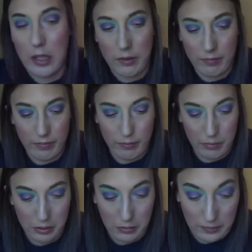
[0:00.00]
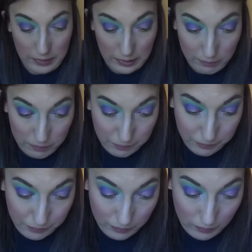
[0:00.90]
of blue in them.
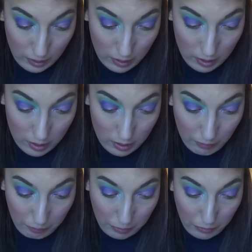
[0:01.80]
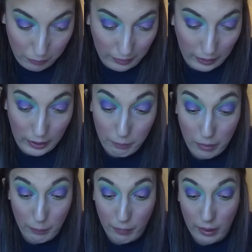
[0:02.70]
Blue, pink, and
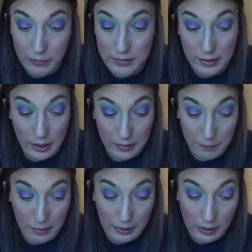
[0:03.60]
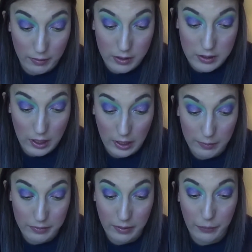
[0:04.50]
purple, I would say, are the main colors.
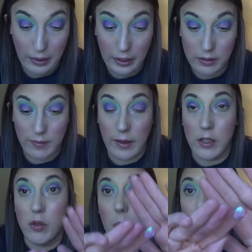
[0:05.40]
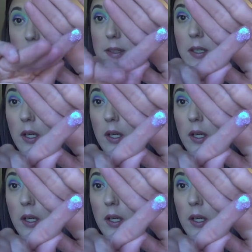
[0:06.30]
I'm dipping into that twice.